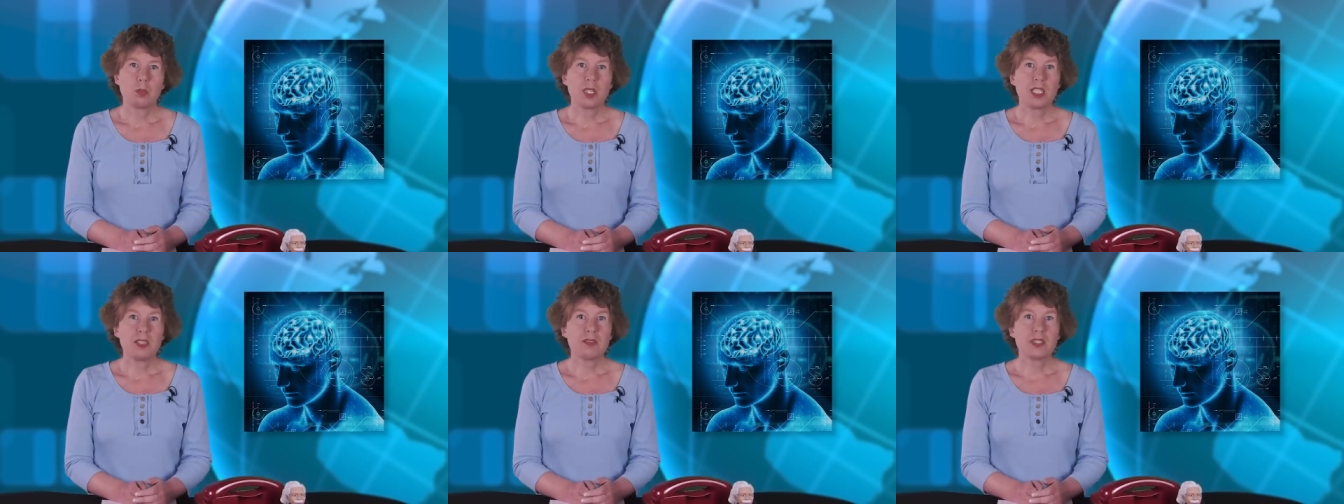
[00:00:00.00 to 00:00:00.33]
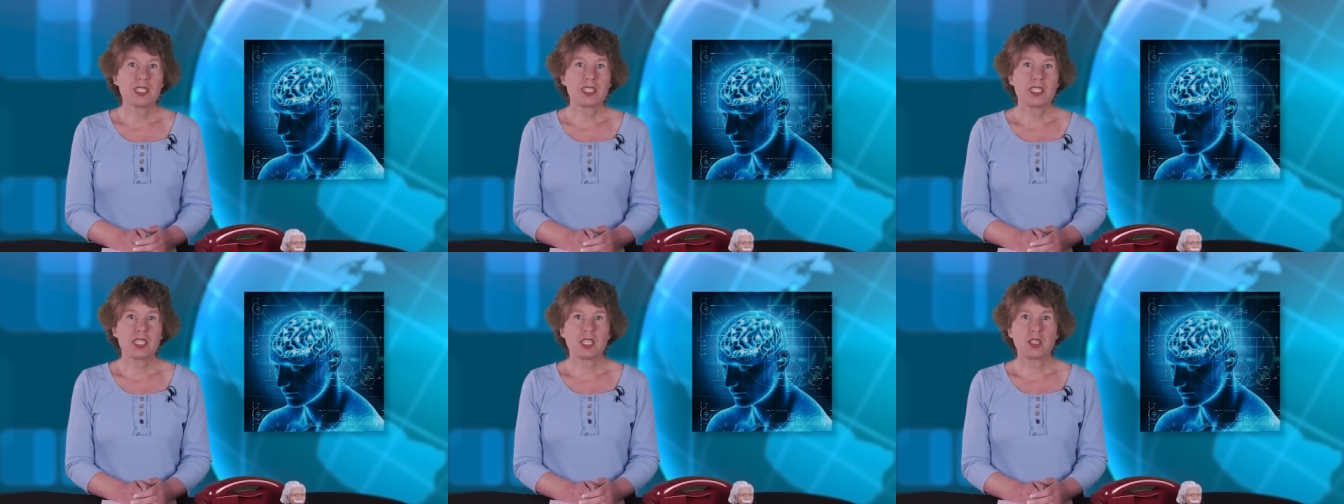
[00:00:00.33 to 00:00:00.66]

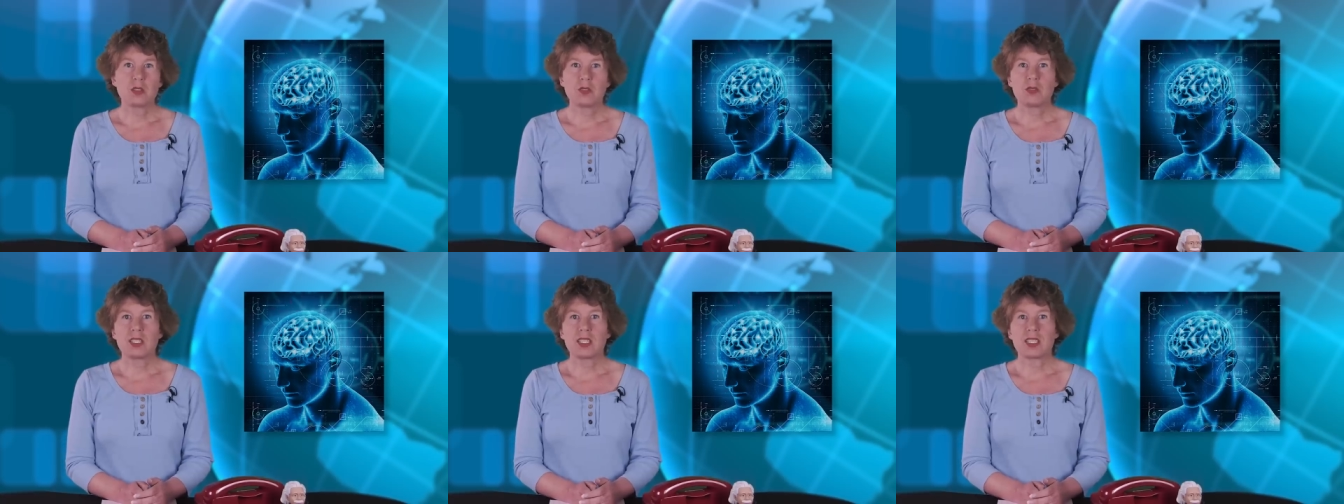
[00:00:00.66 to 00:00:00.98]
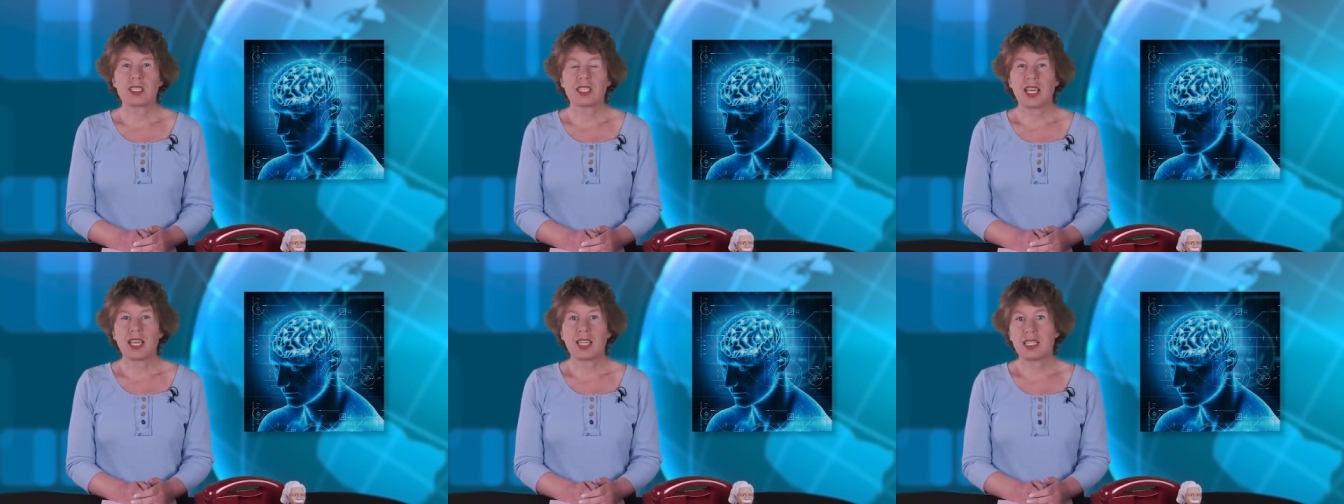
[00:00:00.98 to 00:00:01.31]
Previous
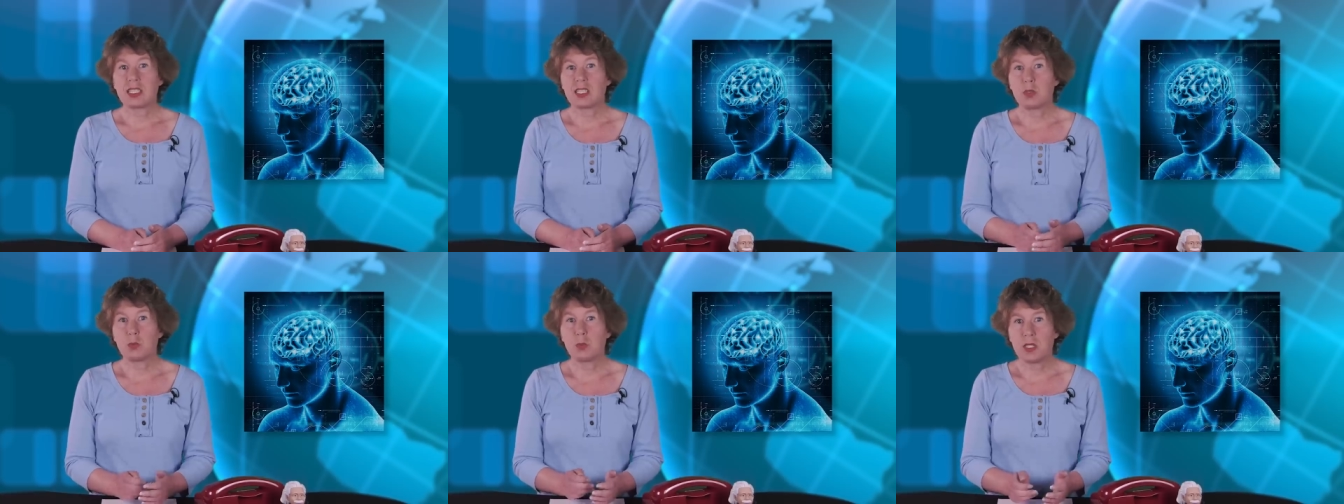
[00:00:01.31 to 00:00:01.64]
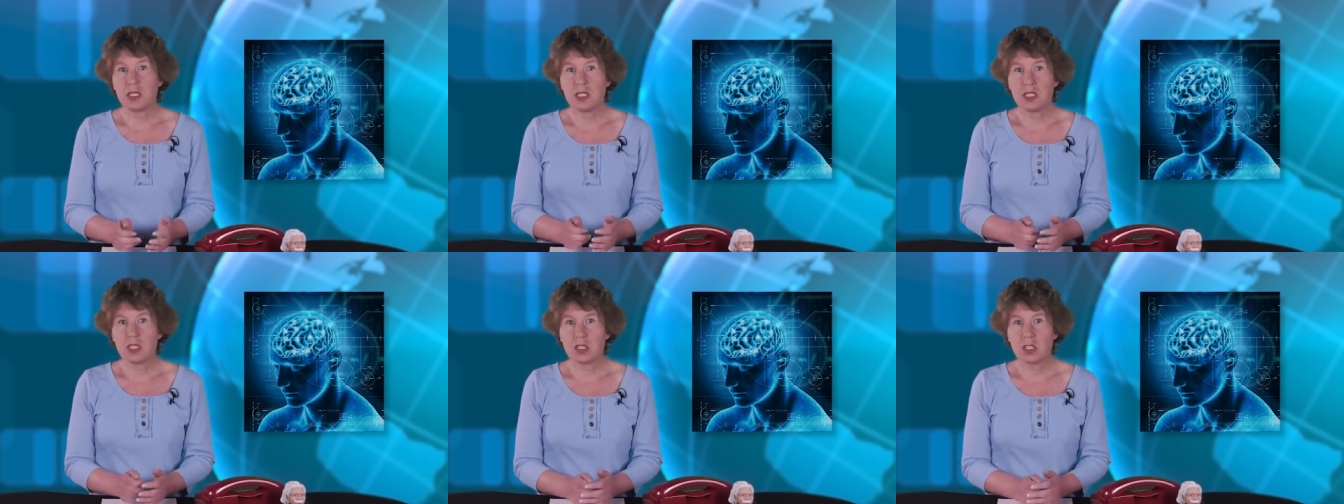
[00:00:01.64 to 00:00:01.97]
decoders had to
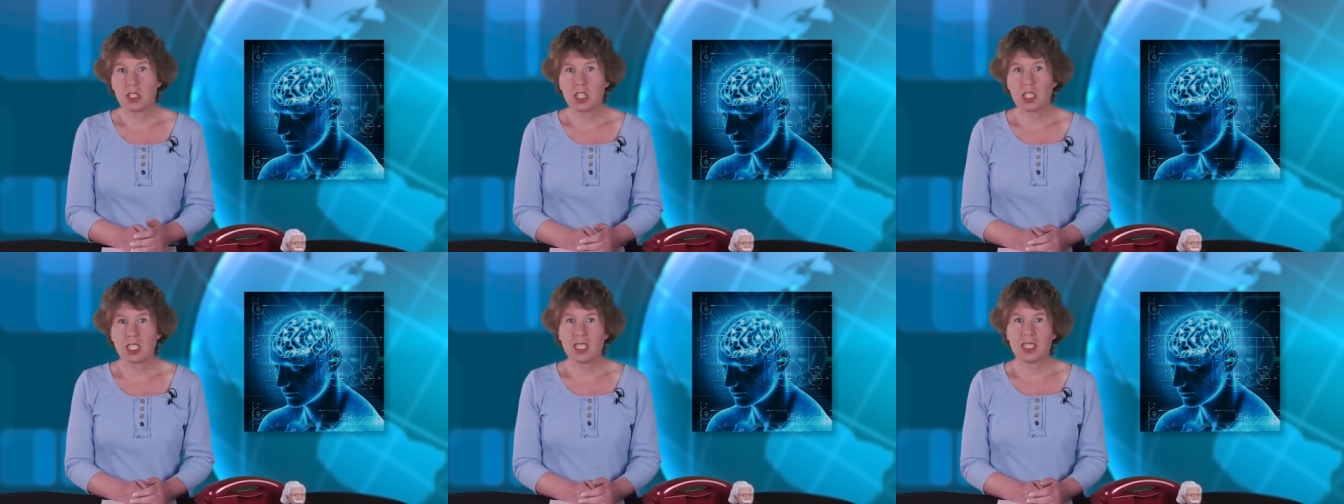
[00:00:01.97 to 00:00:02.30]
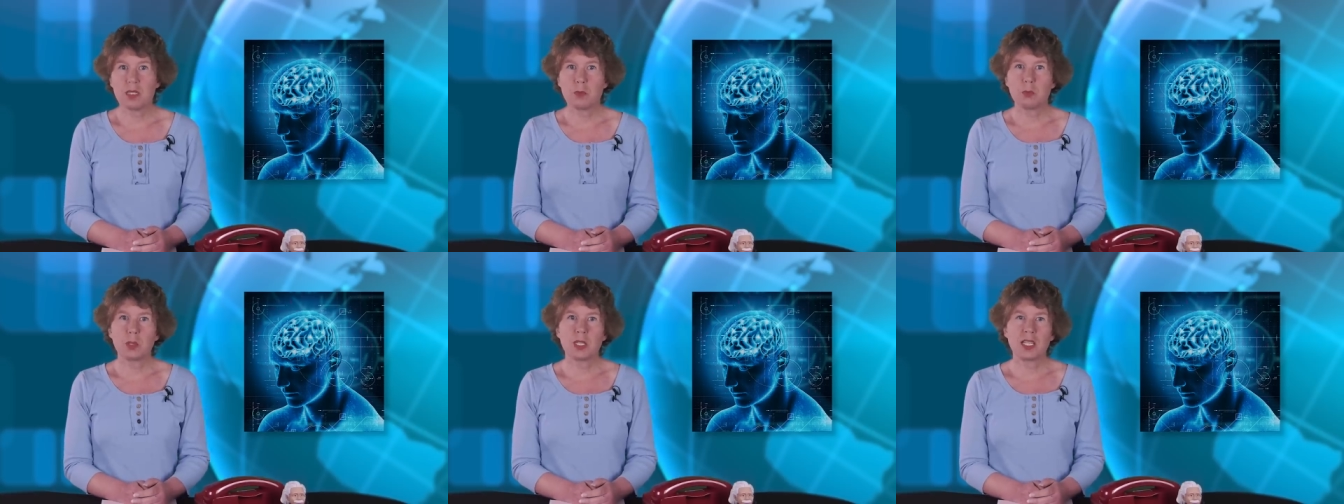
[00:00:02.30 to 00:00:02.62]
be
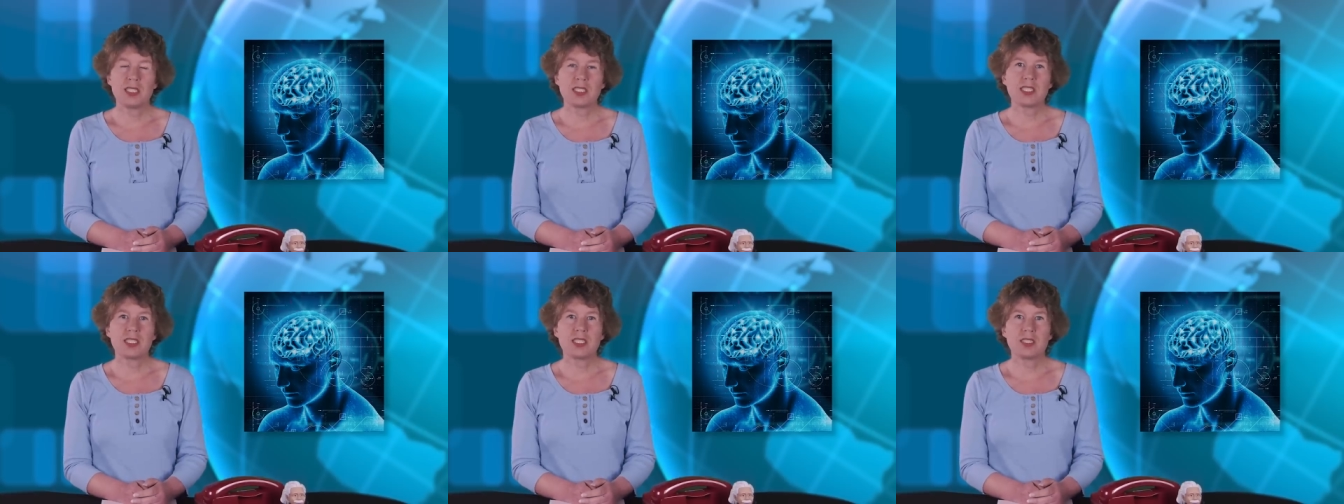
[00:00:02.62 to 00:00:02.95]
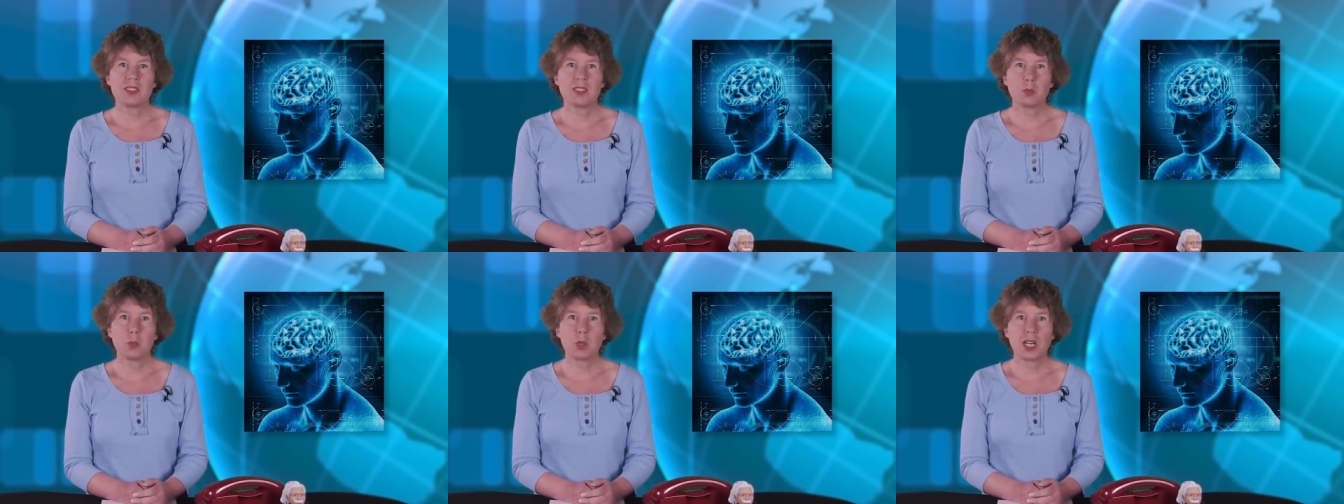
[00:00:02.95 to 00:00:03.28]
surgically implanted
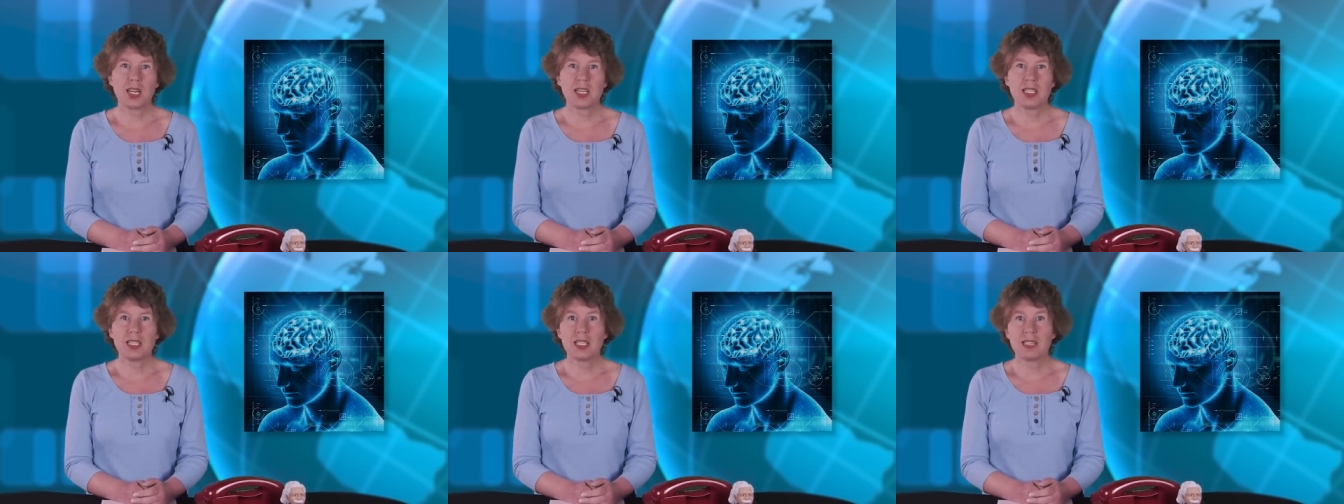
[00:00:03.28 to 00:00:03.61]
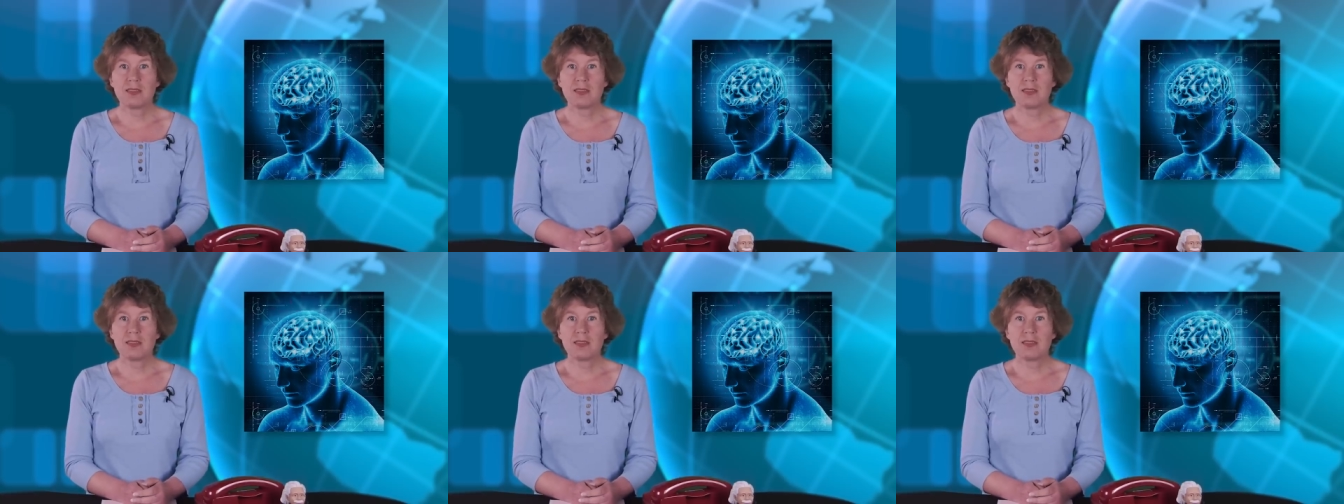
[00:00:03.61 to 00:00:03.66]
in the brain,